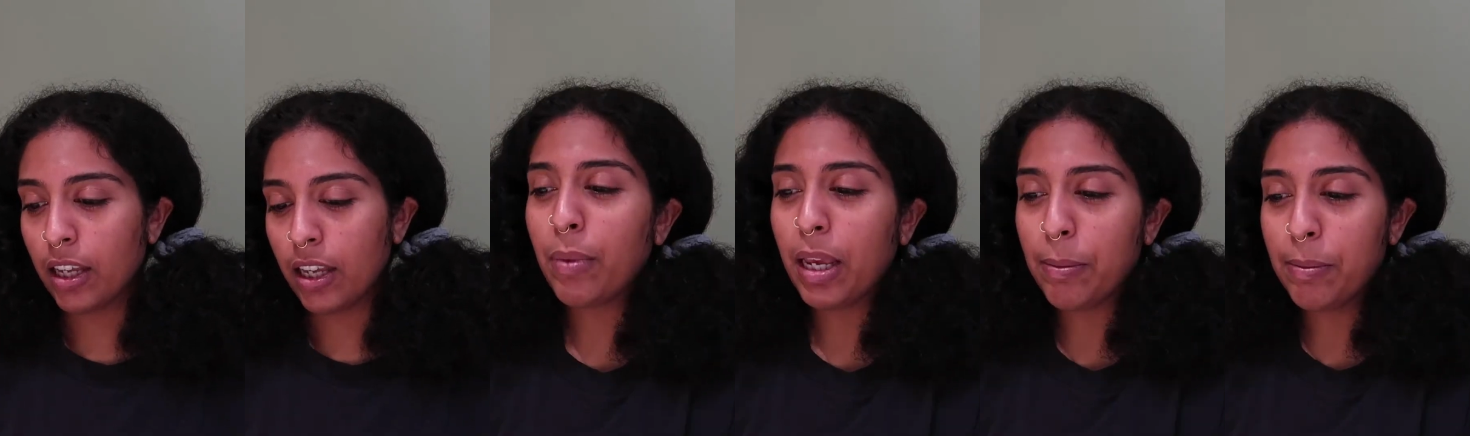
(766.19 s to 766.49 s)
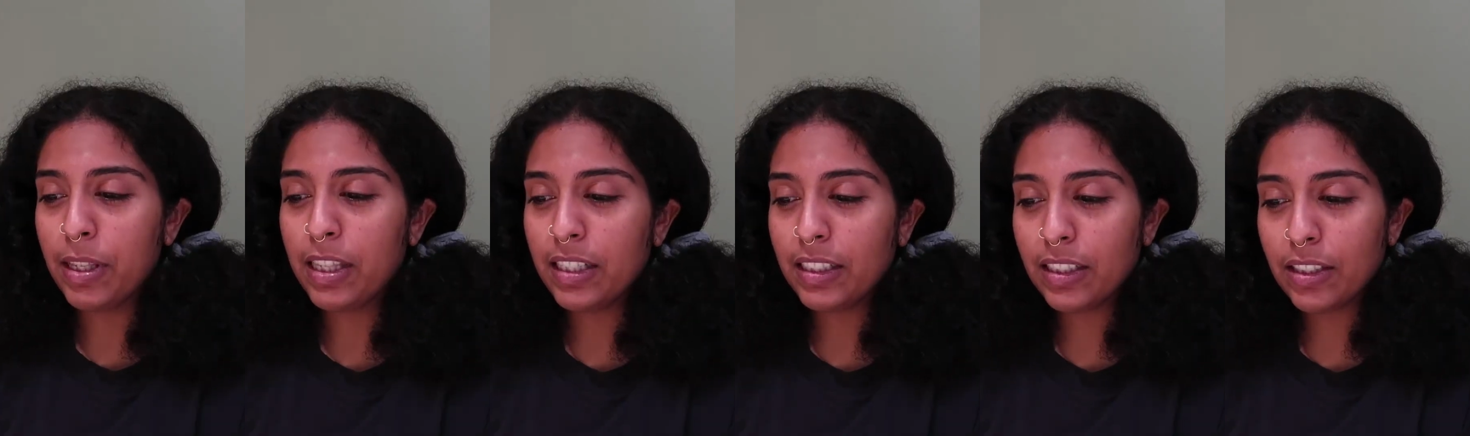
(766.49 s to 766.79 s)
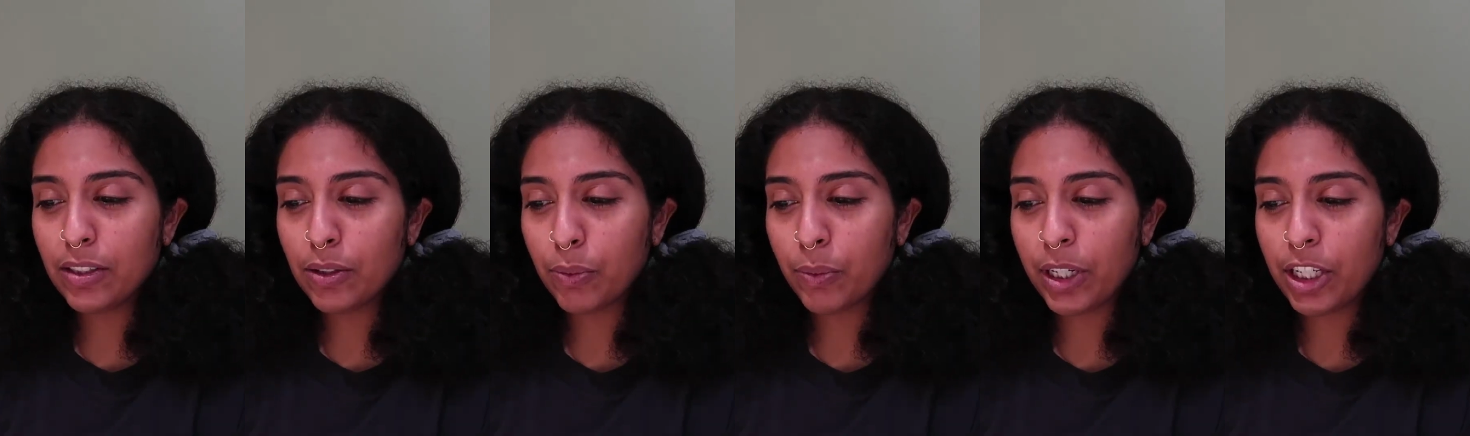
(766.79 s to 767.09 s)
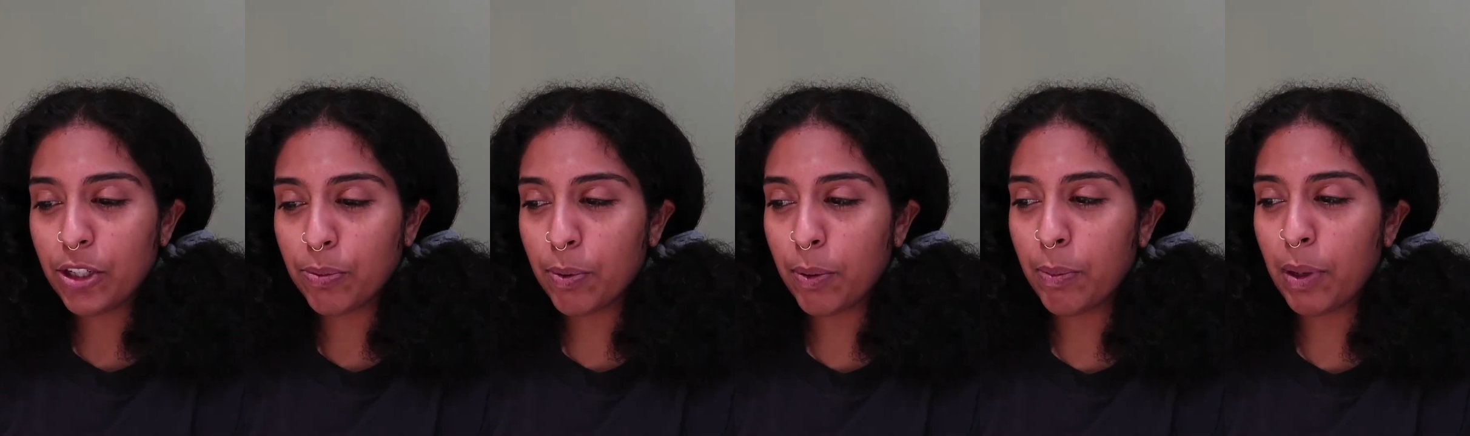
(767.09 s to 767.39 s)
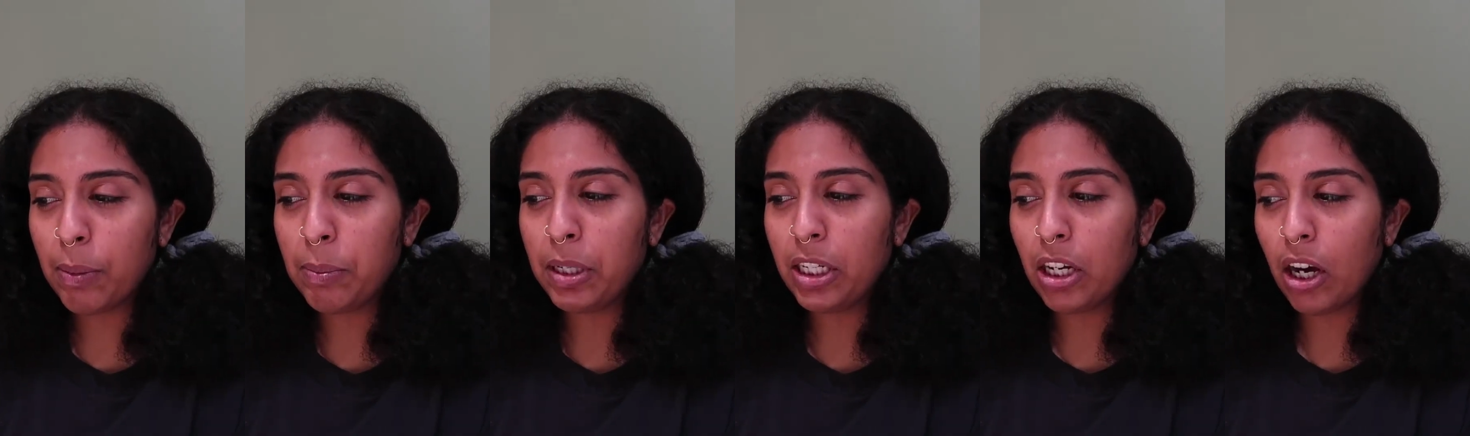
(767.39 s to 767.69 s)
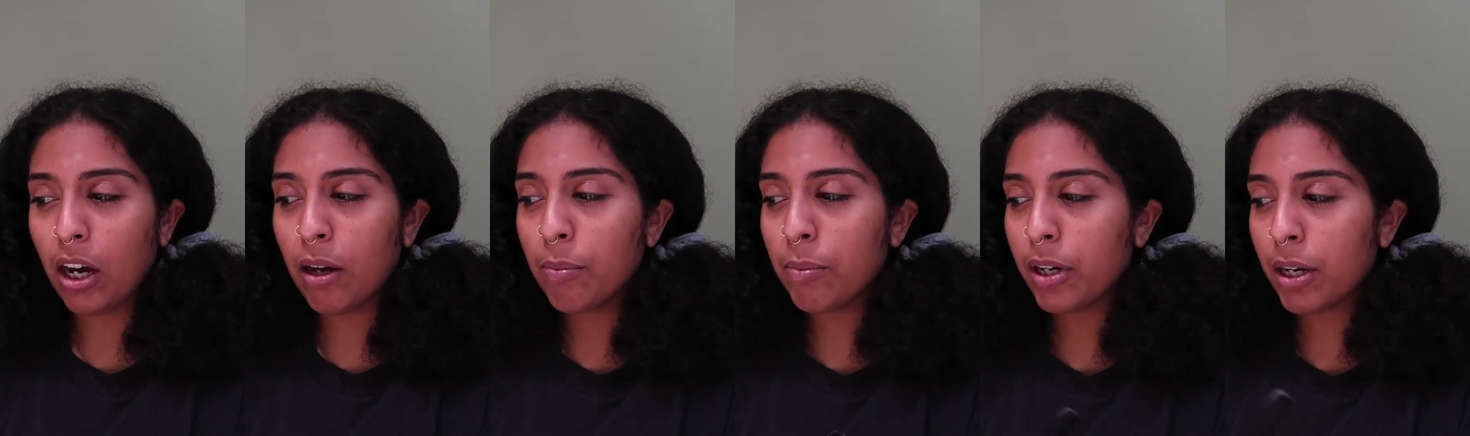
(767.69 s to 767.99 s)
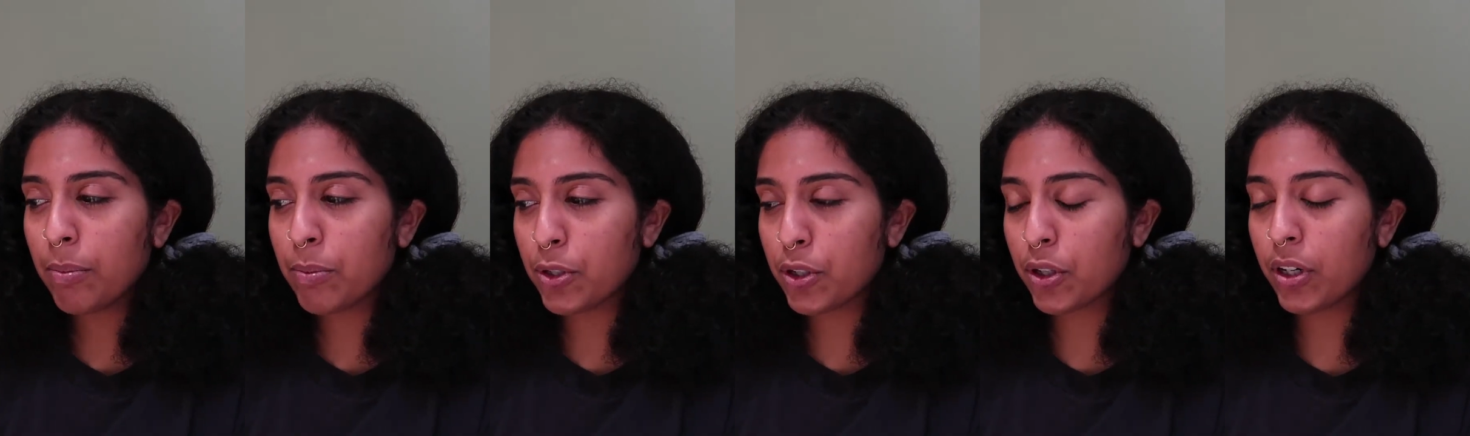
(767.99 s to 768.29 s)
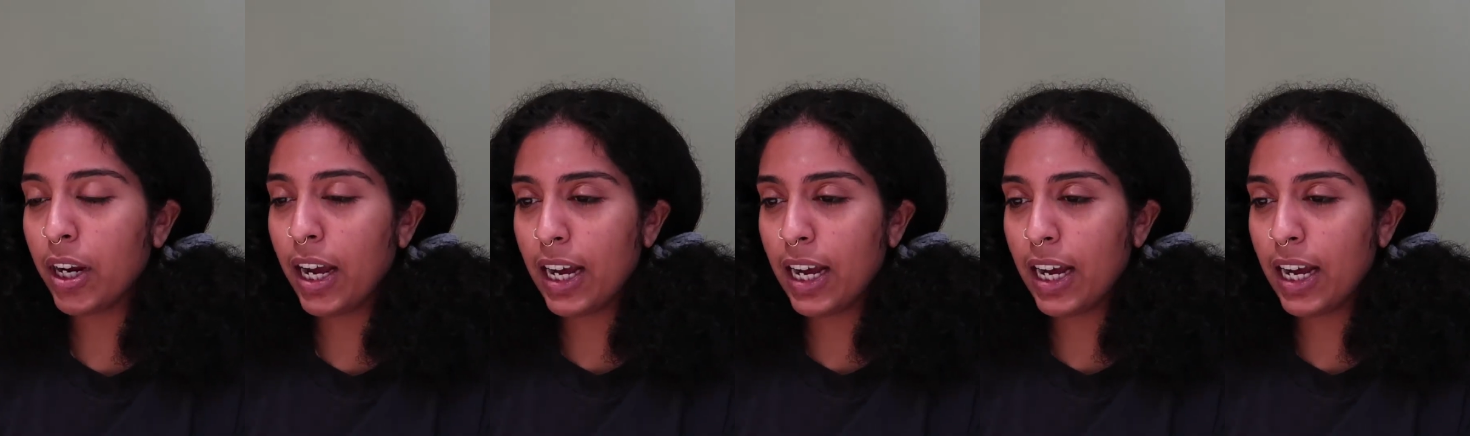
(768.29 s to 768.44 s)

Maybe this is a reach, but maybe not, but I'm sure